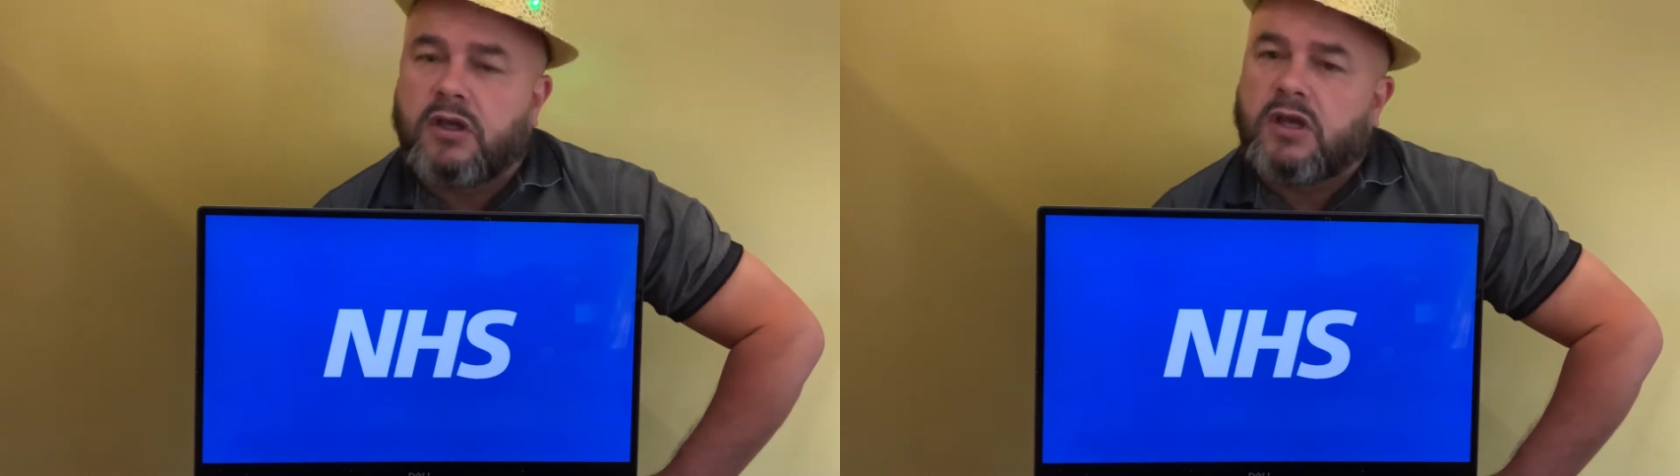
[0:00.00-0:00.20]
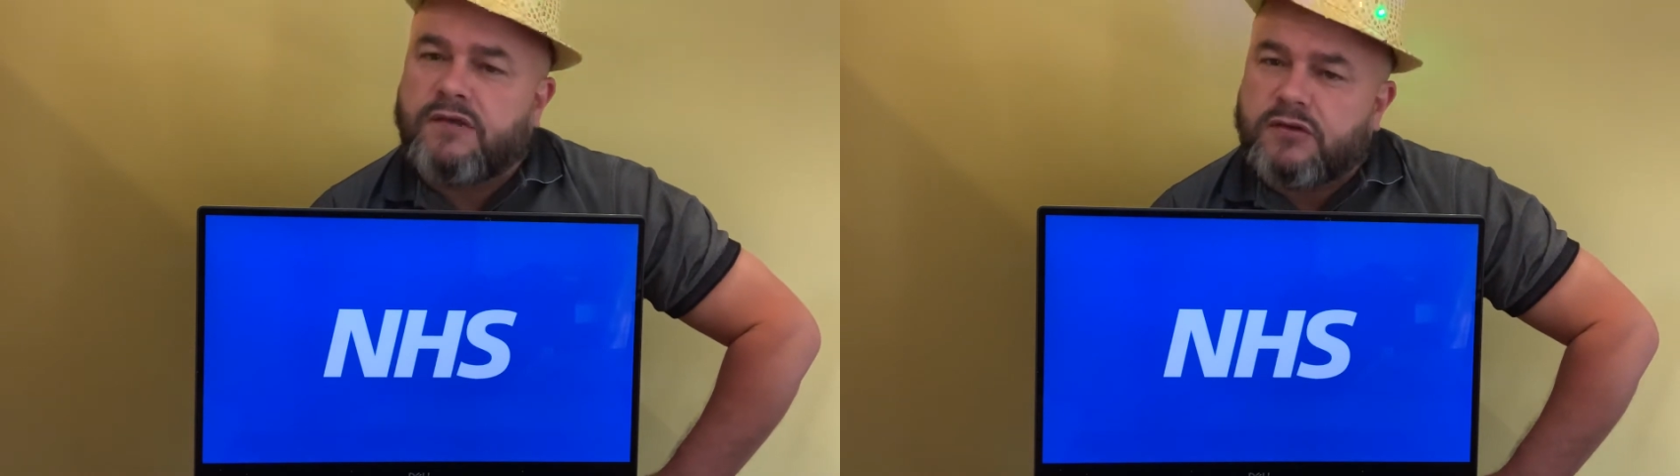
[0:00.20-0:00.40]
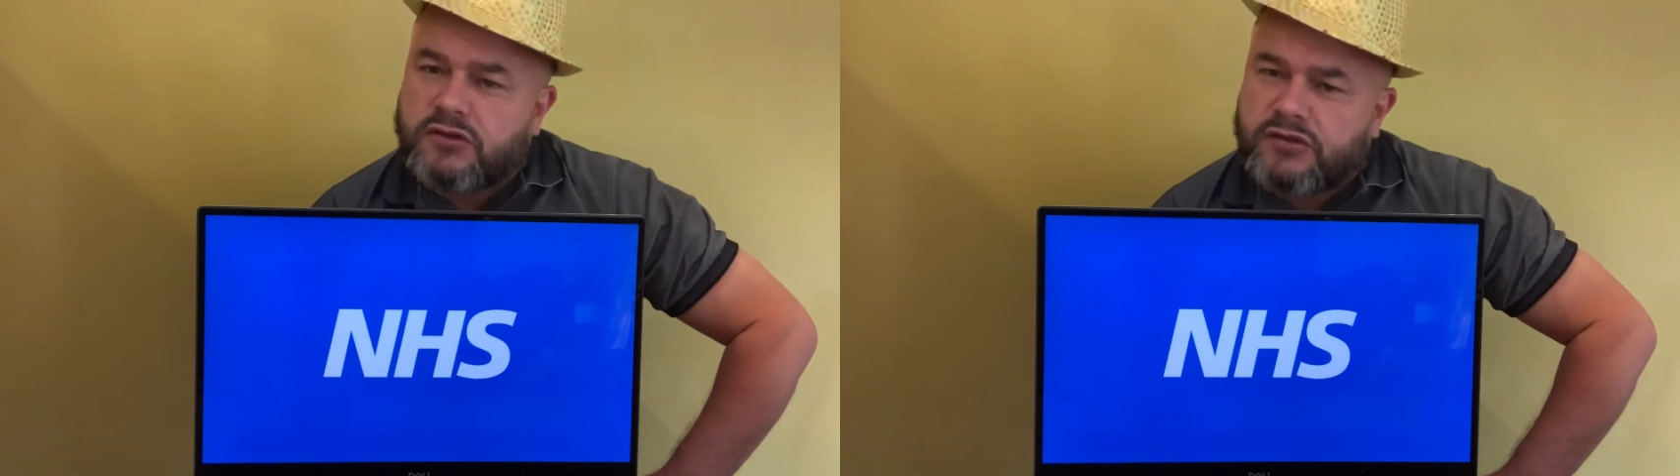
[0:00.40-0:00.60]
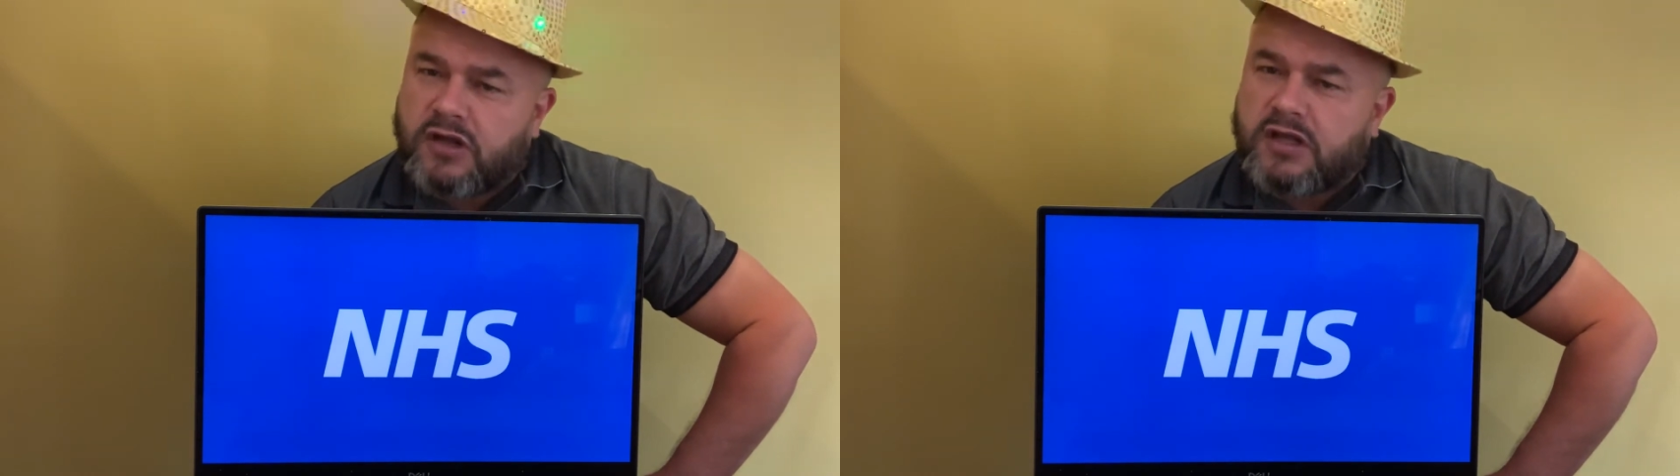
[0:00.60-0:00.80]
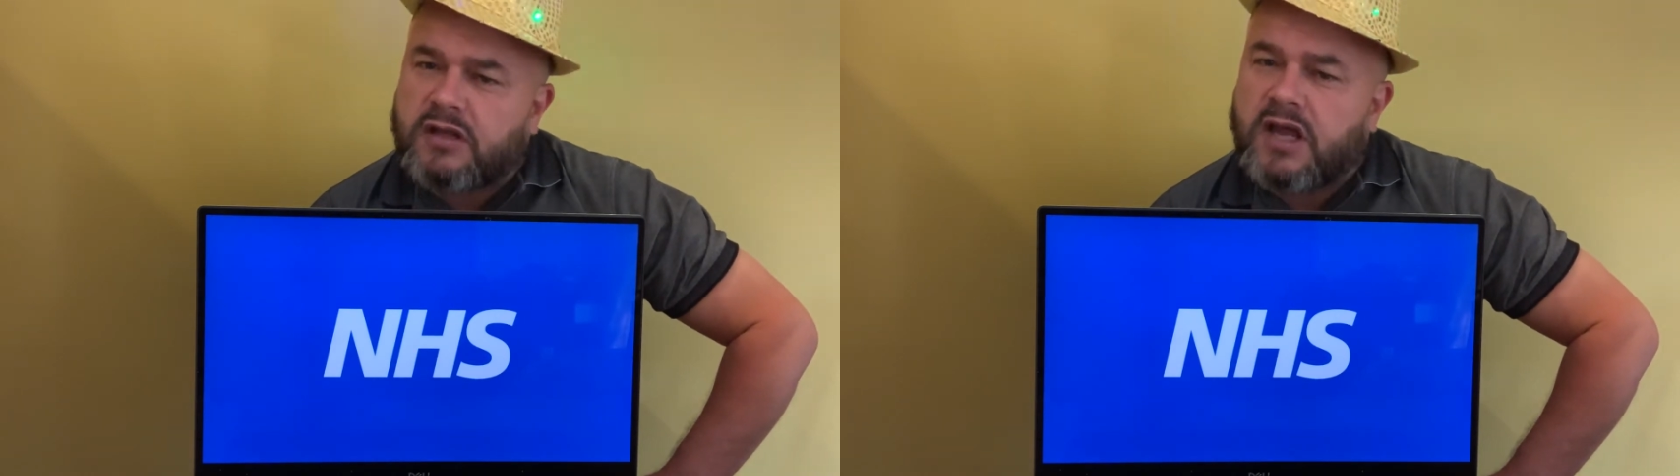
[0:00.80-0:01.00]
If you
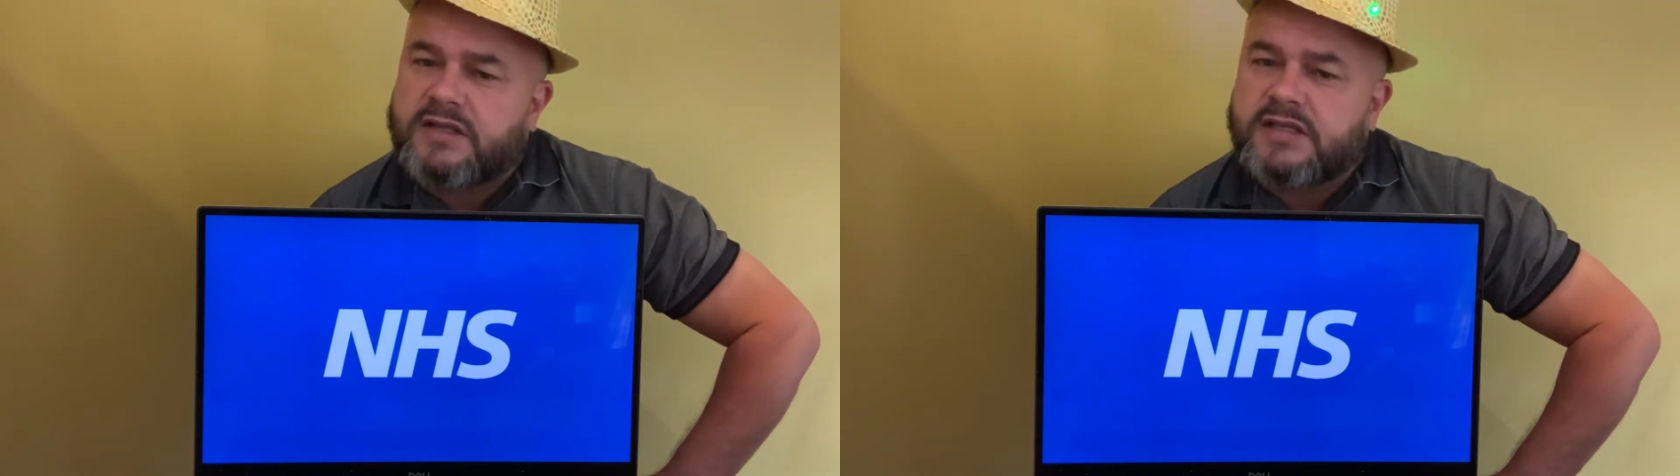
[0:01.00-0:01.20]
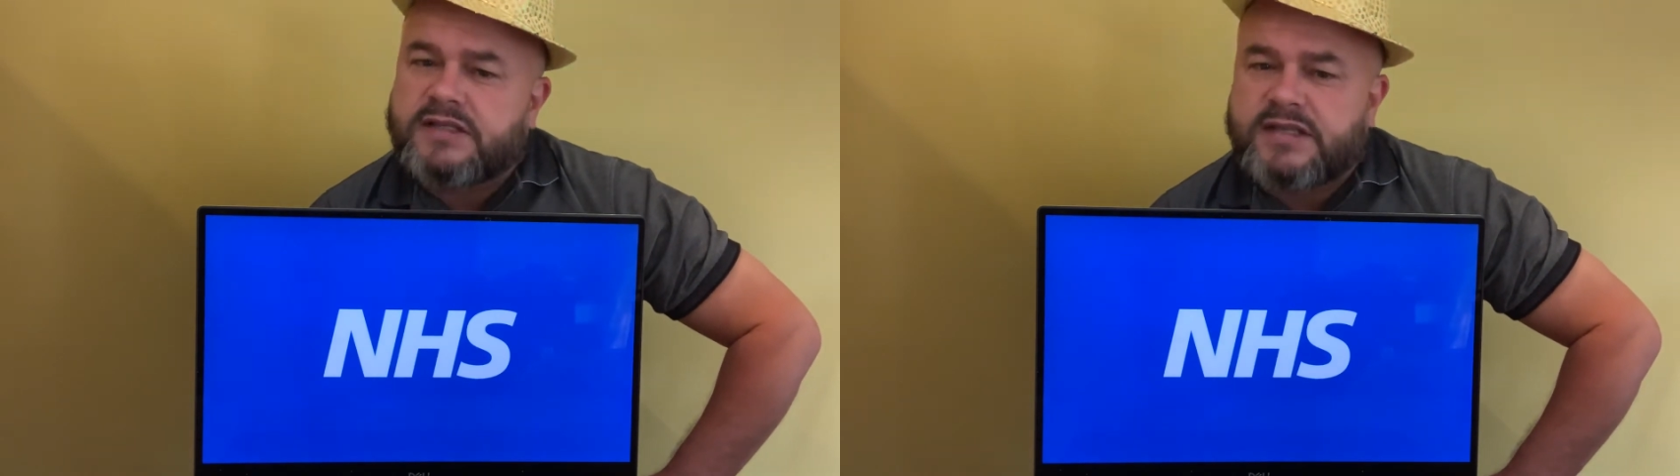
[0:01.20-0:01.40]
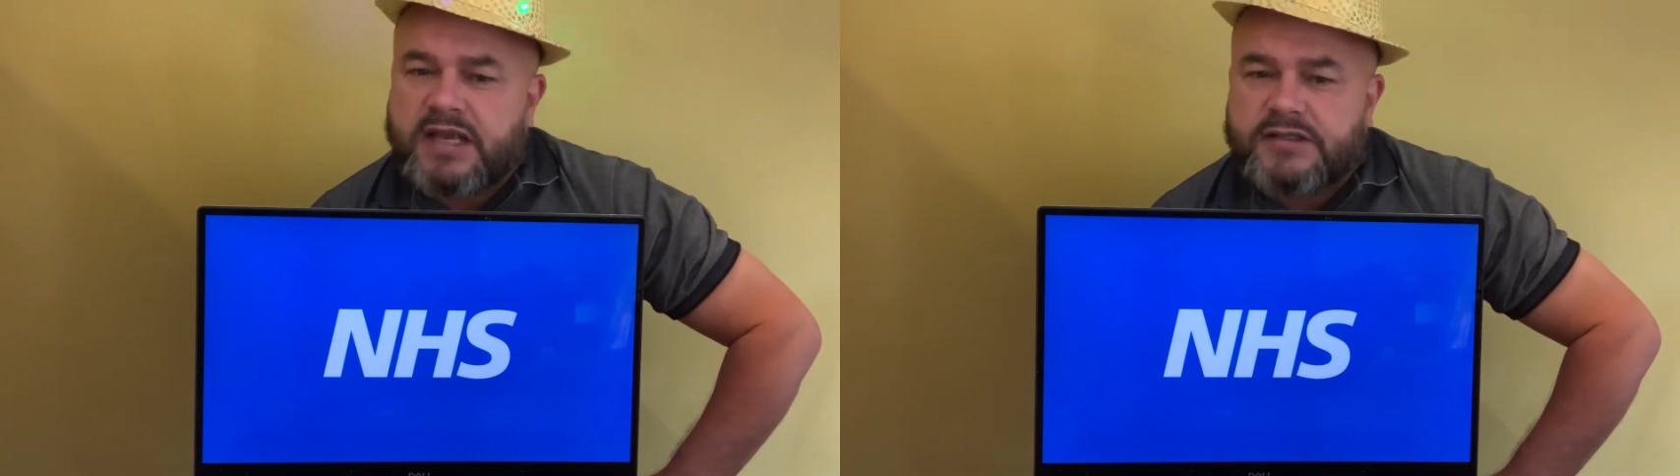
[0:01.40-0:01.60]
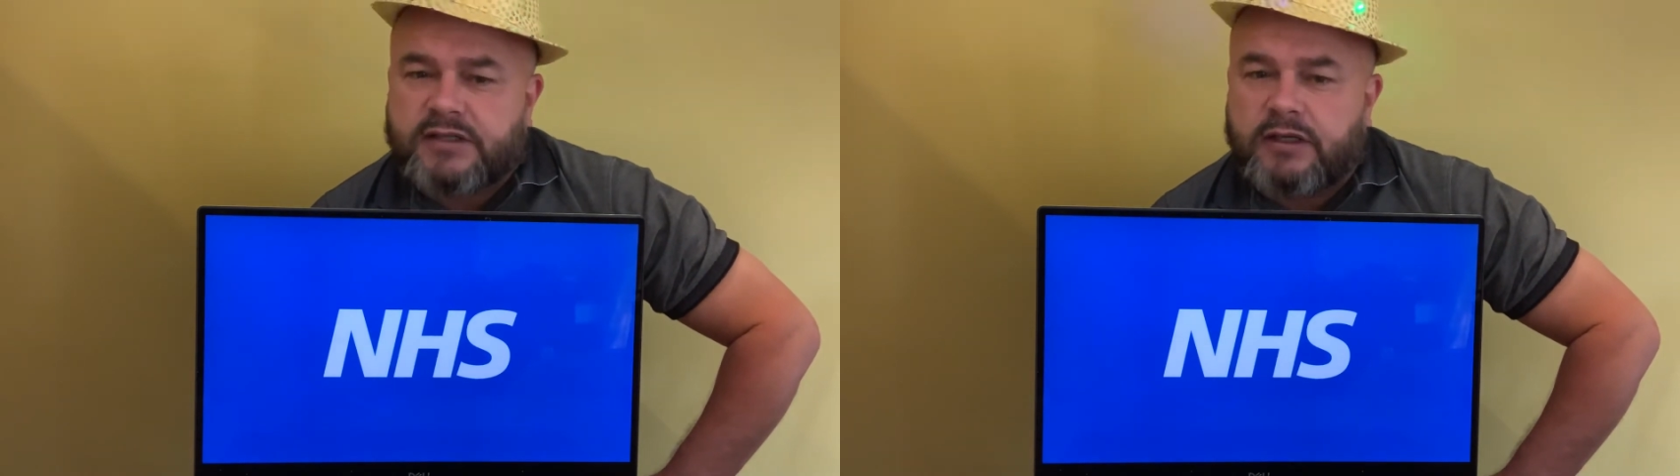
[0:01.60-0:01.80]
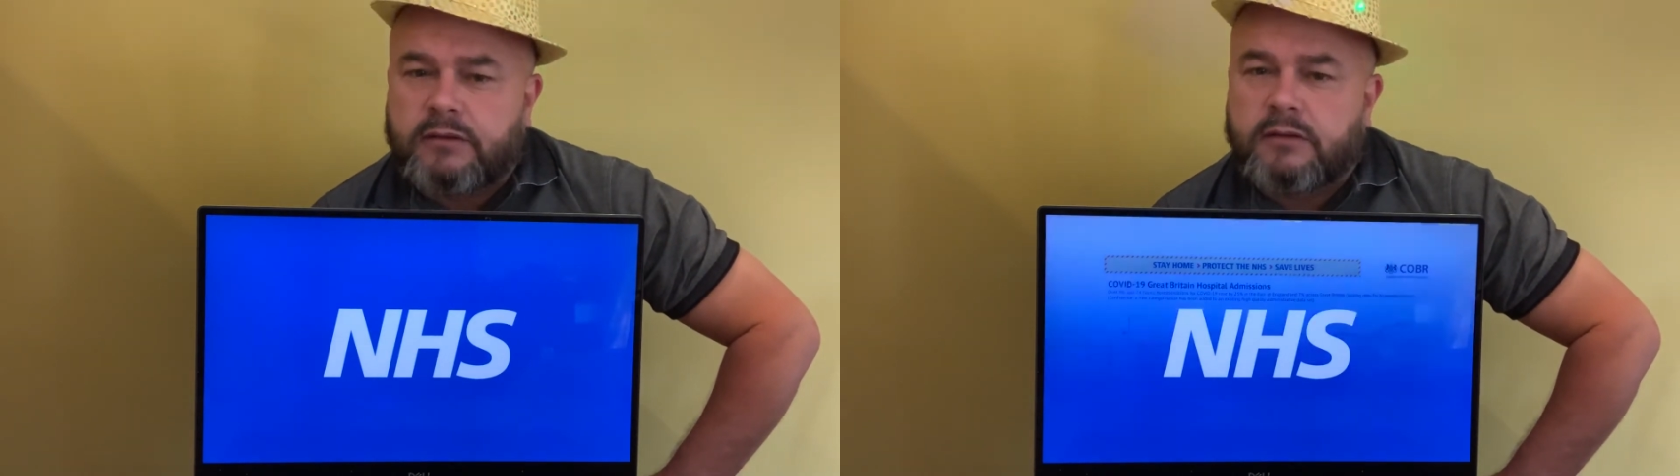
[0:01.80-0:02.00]
study the latest
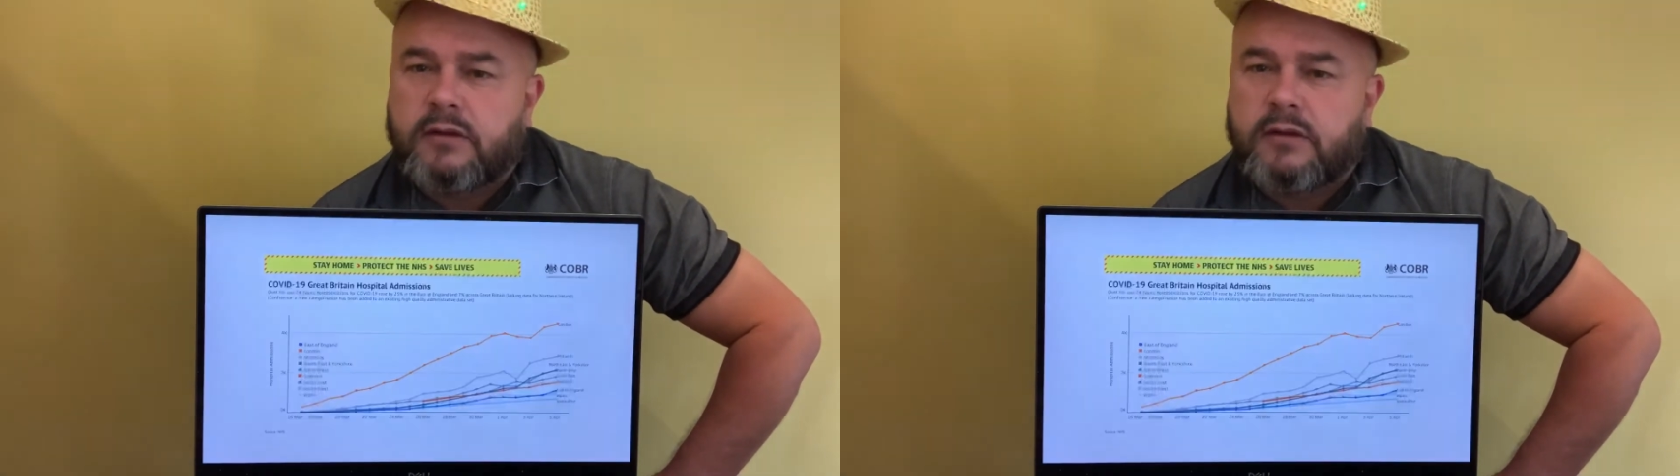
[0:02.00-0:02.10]
data